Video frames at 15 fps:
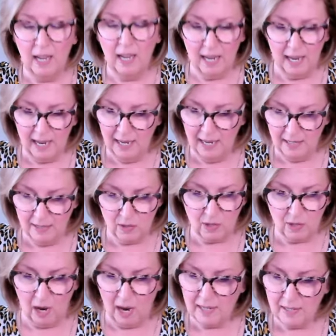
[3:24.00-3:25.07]
and
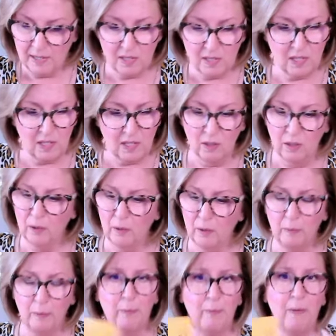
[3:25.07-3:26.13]
I
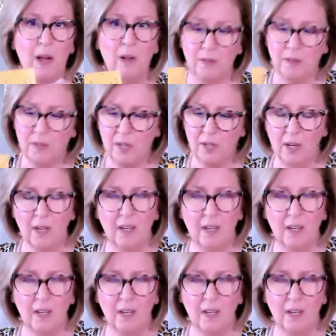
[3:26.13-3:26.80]
still felt